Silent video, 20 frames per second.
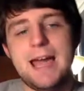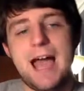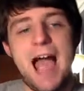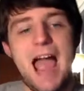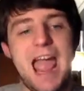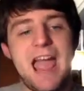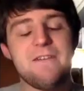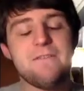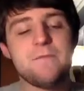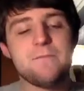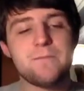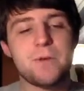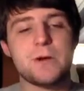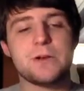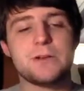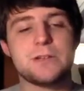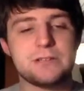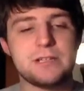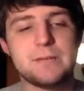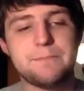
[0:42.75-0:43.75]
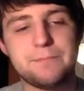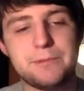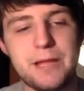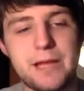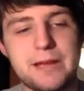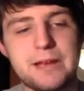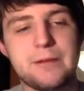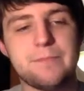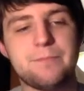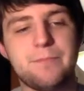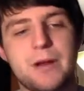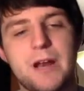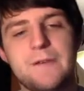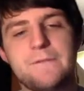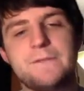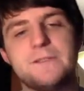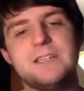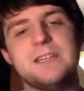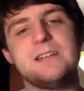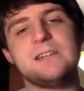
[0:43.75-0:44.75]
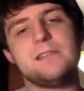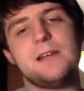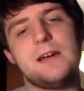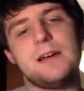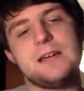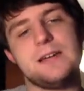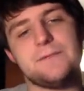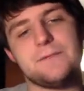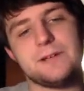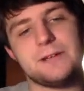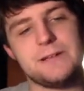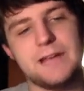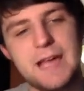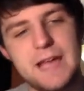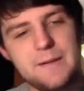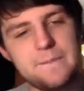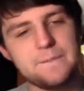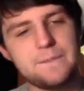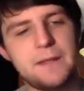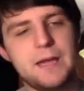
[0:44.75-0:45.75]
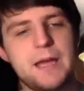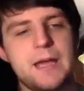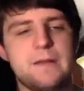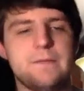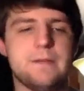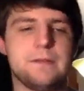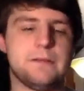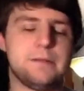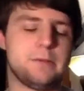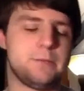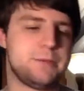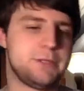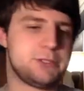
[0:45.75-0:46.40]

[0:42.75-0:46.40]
I haven't personally played it, but I've seen a lot of different gameplay and a little